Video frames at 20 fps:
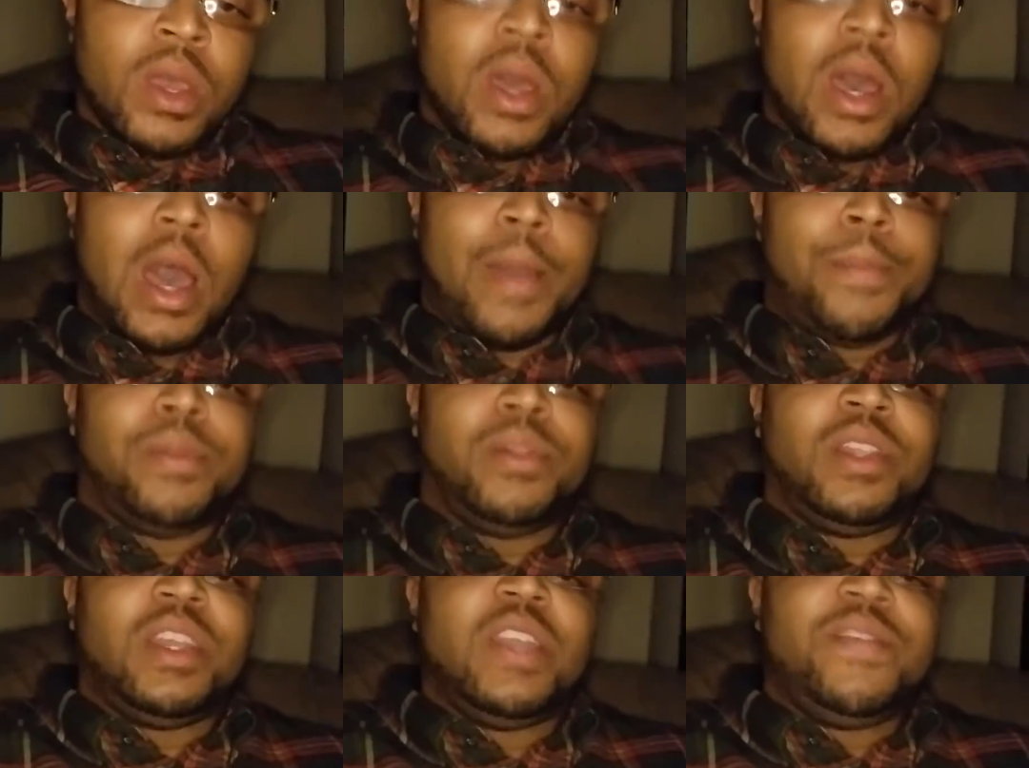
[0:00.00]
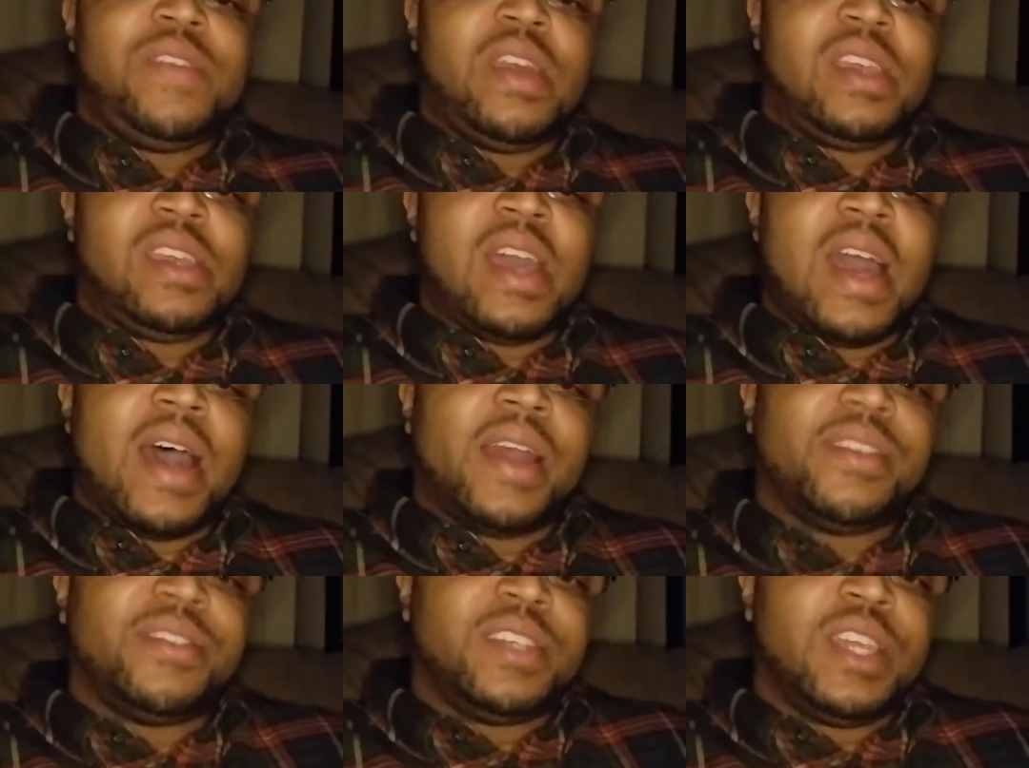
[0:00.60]
I believe that
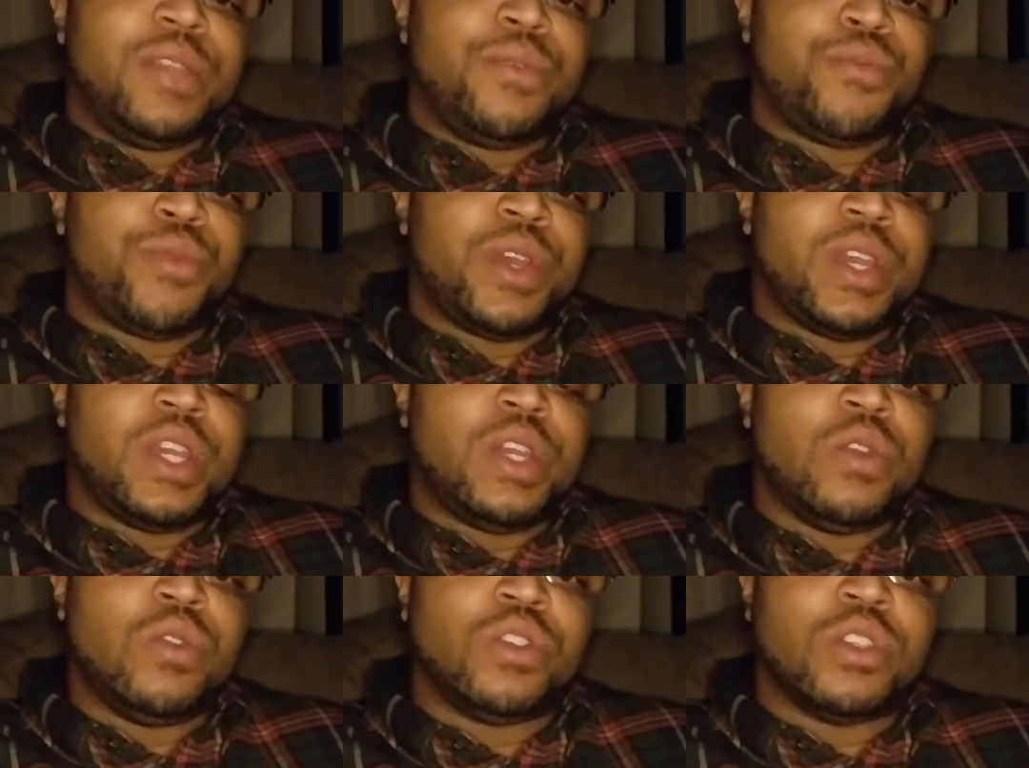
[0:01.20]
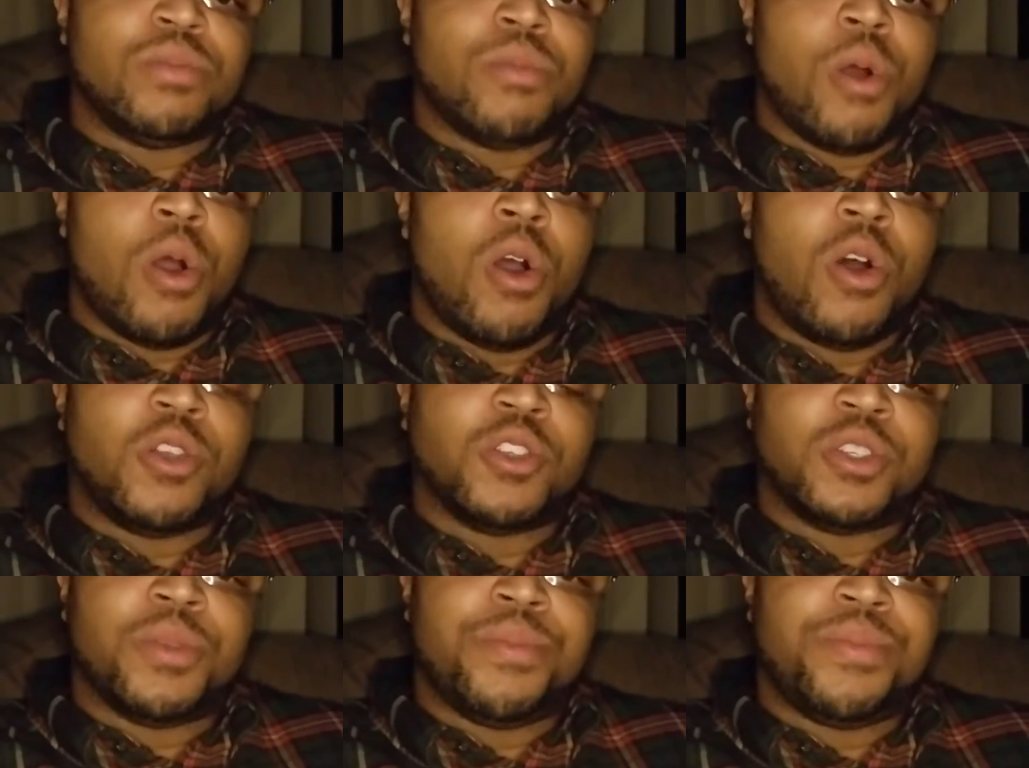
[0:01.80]
God is getting ready to do some
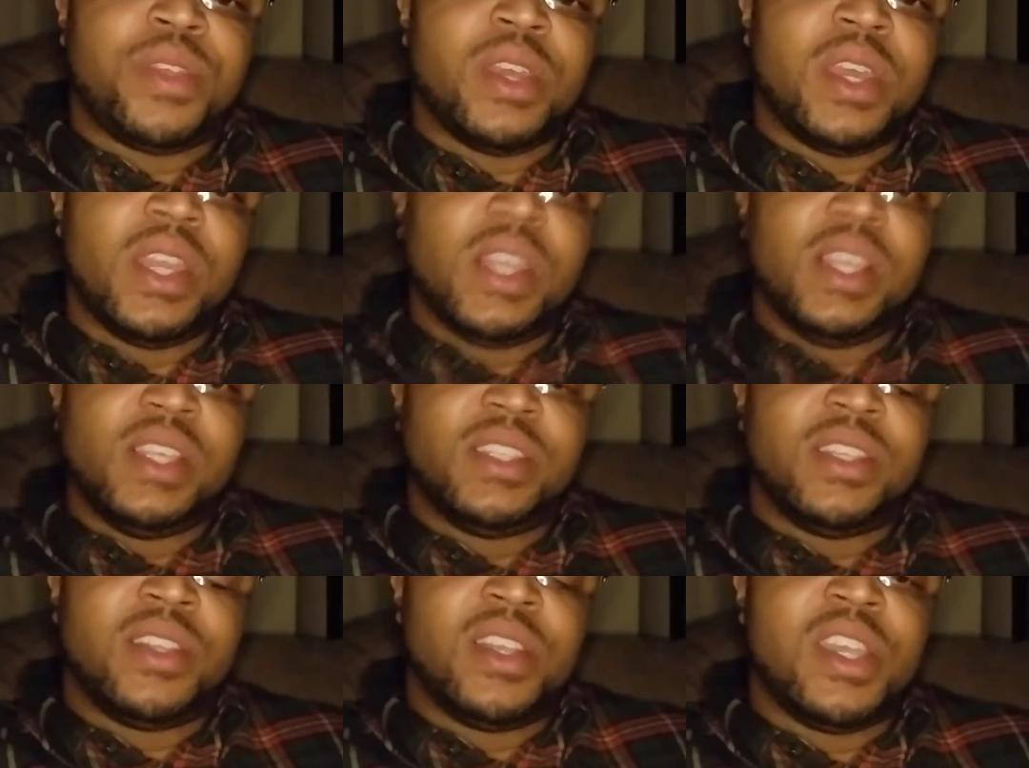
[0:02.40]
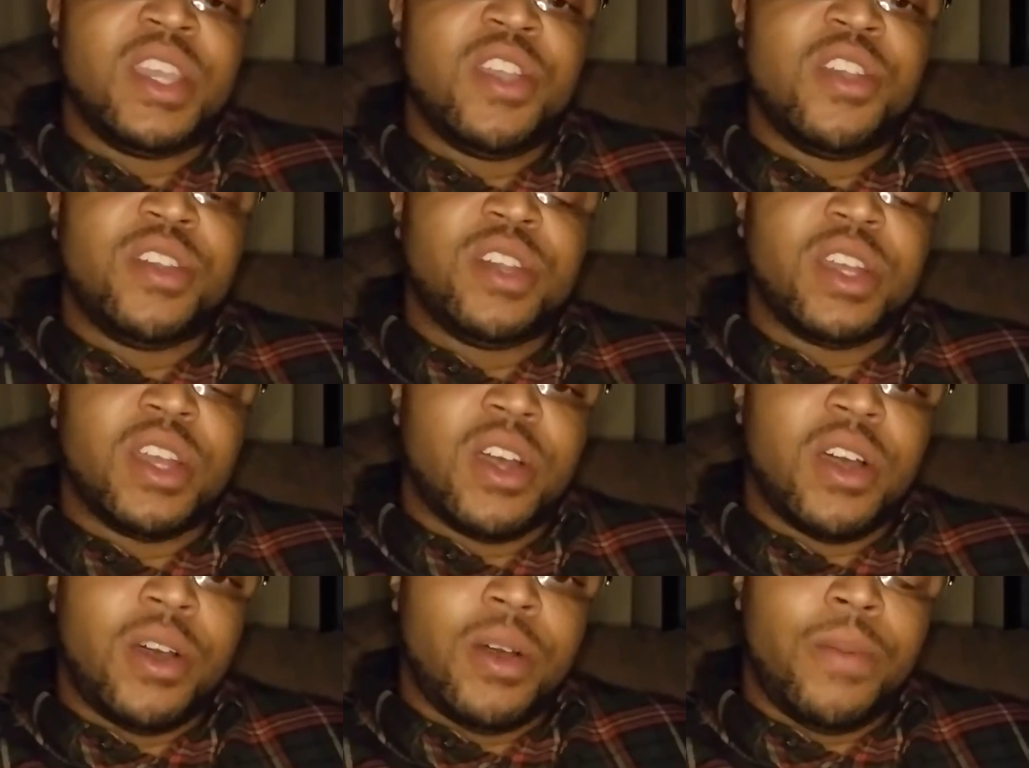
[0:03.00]
awesome things in the year to
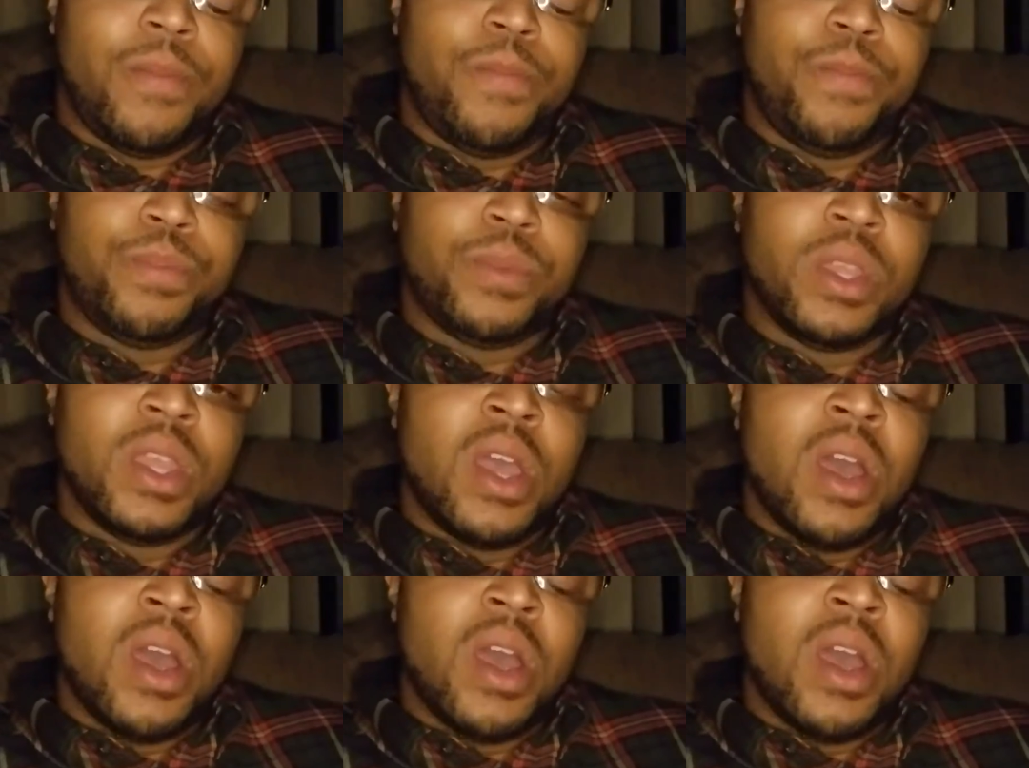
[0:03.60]
come.